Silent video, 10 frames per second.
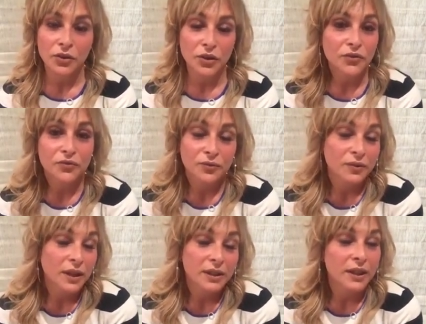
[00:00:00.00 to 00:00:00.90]
you'll
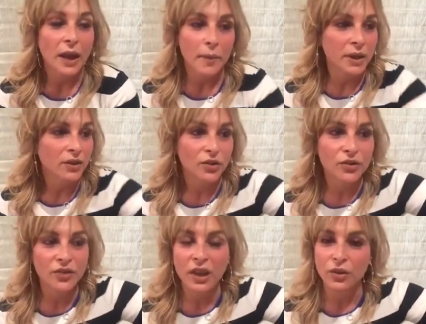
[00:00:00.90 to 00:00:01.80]
I mean, you
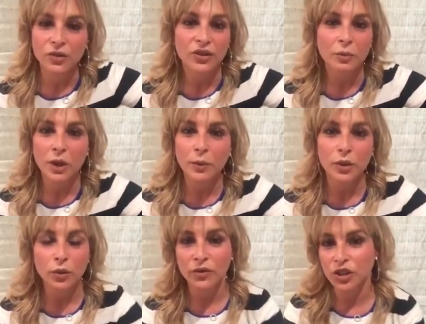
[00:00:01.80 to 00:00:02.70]
see, you see
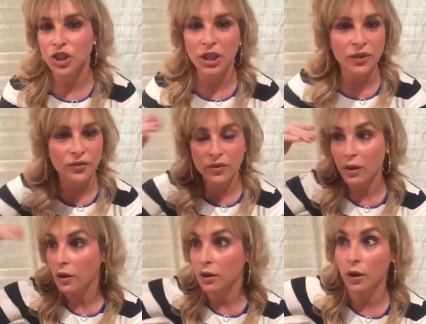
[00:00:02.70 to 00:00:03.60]
people who've achieved,
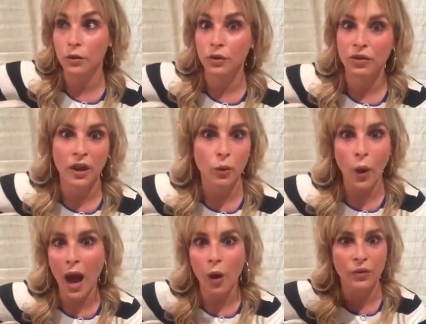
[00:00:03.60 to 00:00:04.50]
you know, you think,
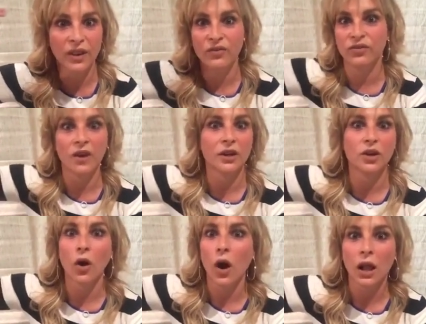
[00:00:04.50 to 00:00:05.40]
wow, they've done
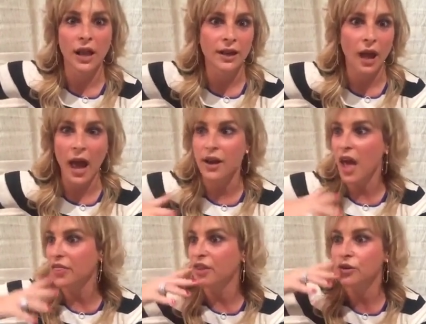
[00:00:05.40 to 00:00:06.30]
it all and, and,
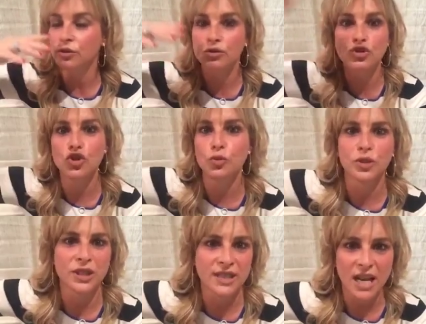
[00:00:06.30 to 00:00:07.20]
and they're
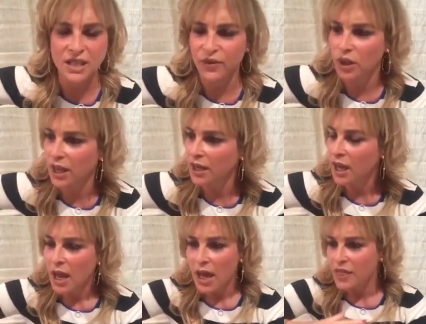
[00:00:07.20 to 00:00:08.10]
super successful and
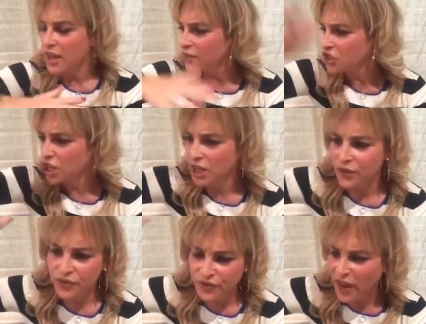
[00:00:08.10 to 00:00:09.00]
they've
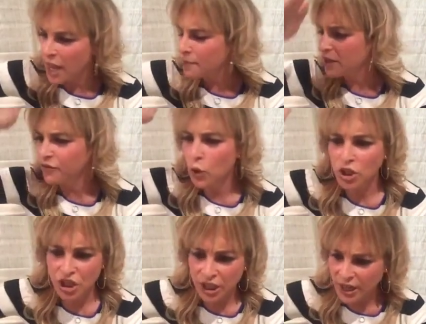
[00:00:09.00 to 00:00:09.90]
achieved fame and
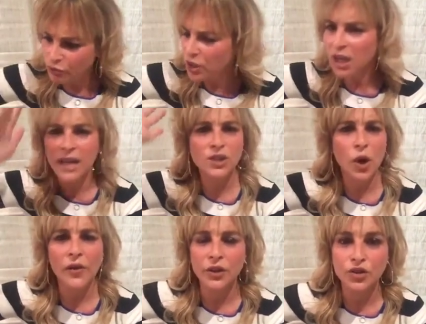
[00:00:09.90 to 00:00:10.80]
fortune and realized
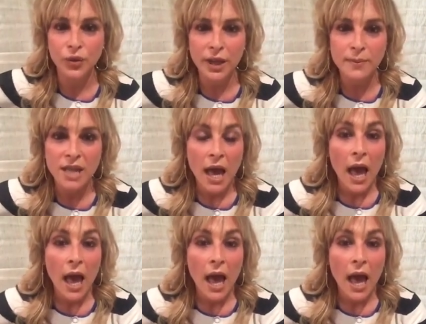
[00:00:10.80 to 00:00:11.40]
all their dreams